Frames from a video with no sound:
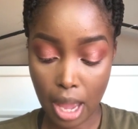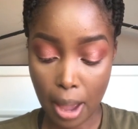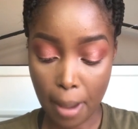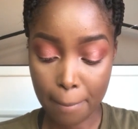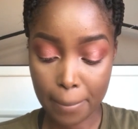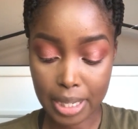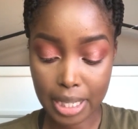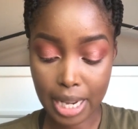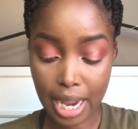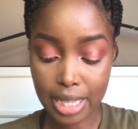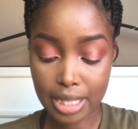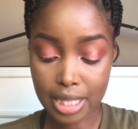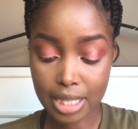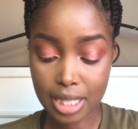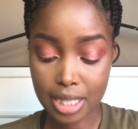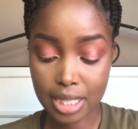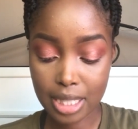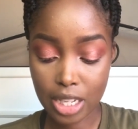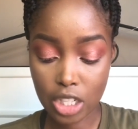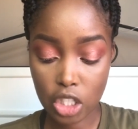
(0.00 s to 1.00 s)
But guys, that's
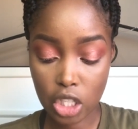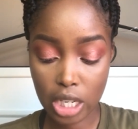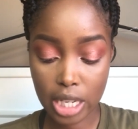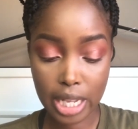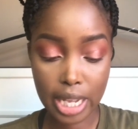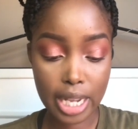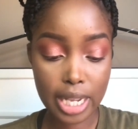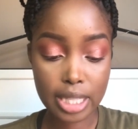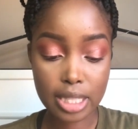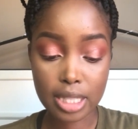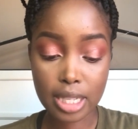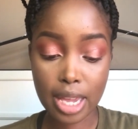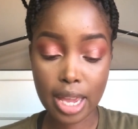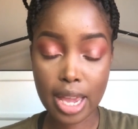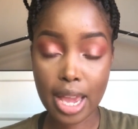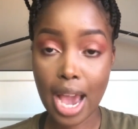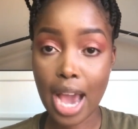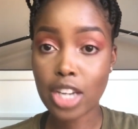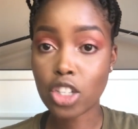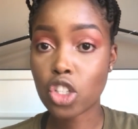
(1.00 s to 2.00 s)
essentially it. Hey,
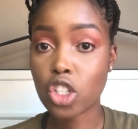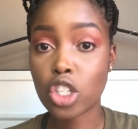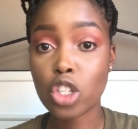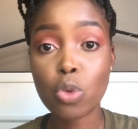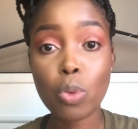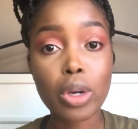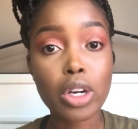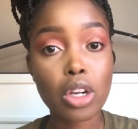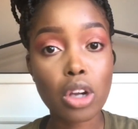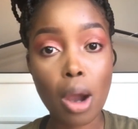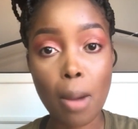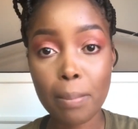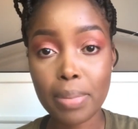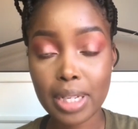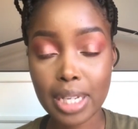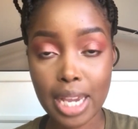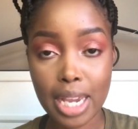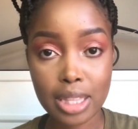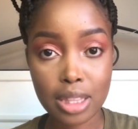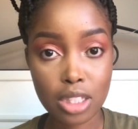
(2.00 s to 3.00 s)
I didn't want to
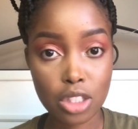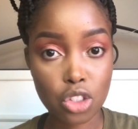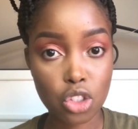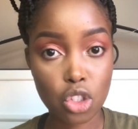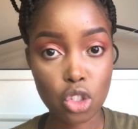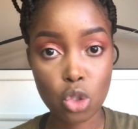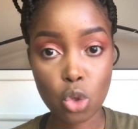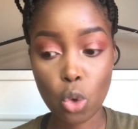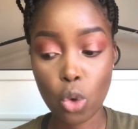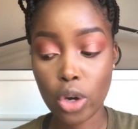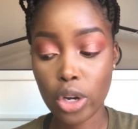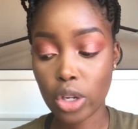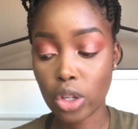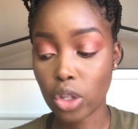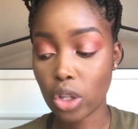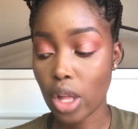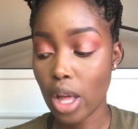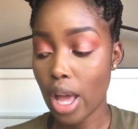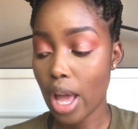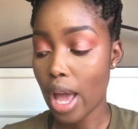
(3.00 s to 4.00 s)
complicate this
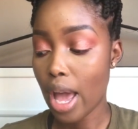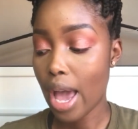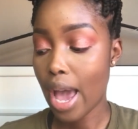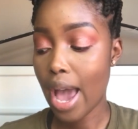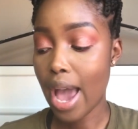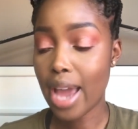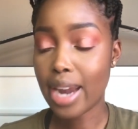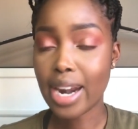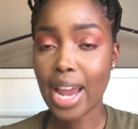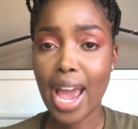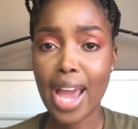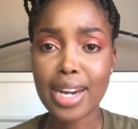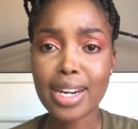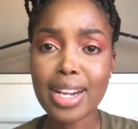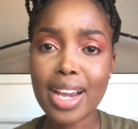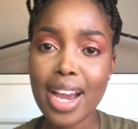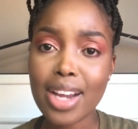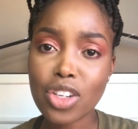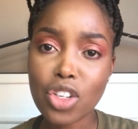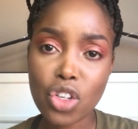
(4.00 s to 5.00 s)
tutorial and add
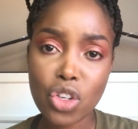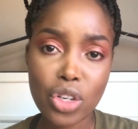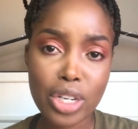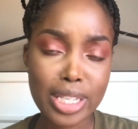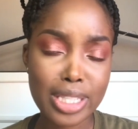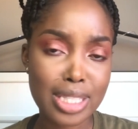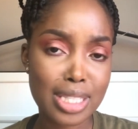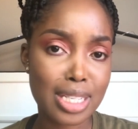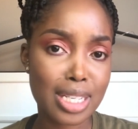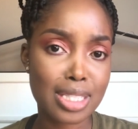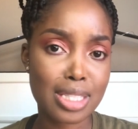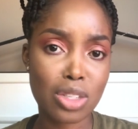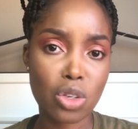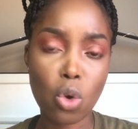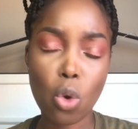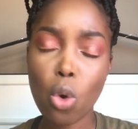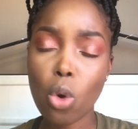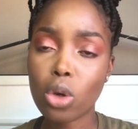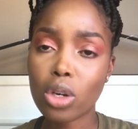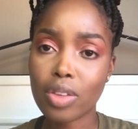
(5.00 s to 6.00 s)
cut creases and
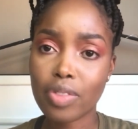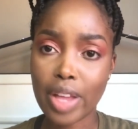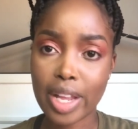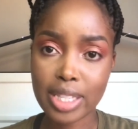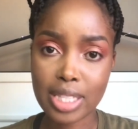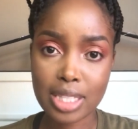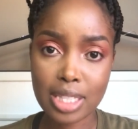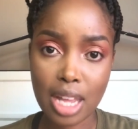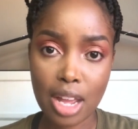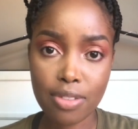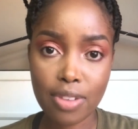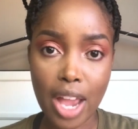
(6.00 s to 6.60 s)
all of that stuff.